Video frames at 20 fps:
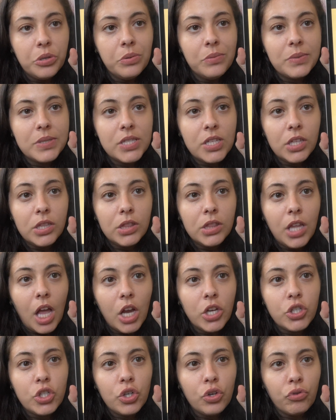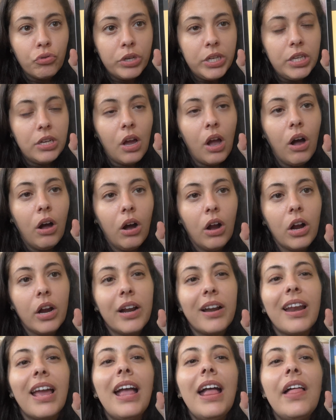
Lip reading: It was the Lush Green Heart.